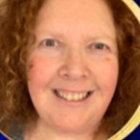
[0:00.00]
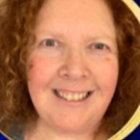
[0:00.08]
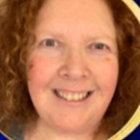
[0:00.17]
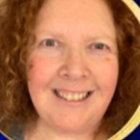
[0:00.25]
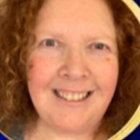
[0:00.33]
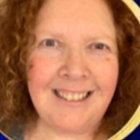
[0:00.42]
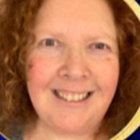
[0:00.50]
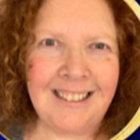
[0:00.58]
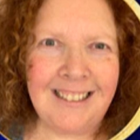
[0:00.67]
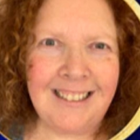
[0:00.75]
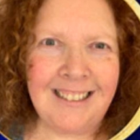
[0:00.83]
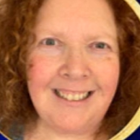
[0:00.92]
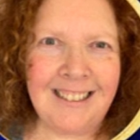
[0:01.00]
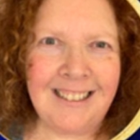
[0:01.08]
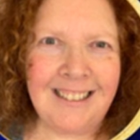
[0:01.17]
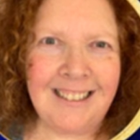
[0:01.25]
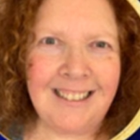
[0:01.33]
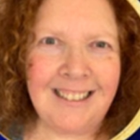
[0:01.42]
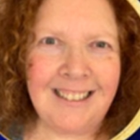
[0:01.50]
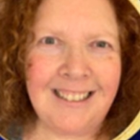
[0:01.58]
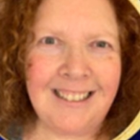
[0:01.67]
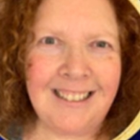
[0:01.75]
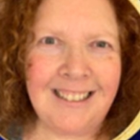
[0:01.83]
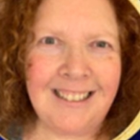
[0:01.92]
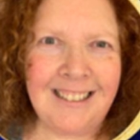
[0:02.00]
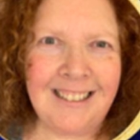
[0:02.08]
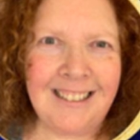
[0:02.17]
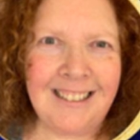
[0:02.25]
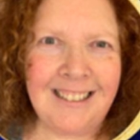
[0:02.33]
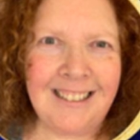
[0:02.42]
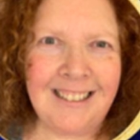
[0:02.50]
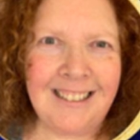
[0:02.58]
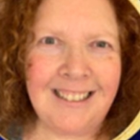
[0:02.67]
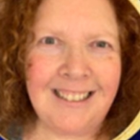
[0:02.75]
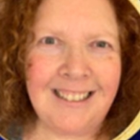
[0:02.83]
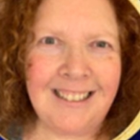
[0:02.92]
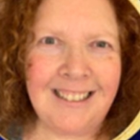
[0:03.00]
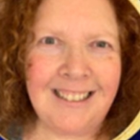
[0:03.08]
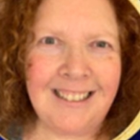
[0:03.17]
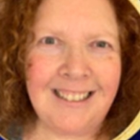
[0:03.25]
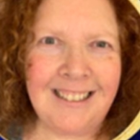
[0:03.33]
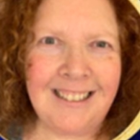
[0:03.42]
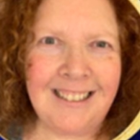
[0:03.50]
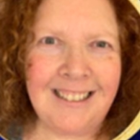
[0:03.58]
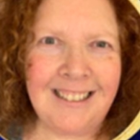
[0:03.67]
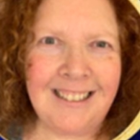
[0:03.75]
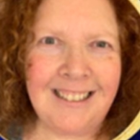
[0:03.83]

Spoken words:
The face doesn't move, so there is nothing to read.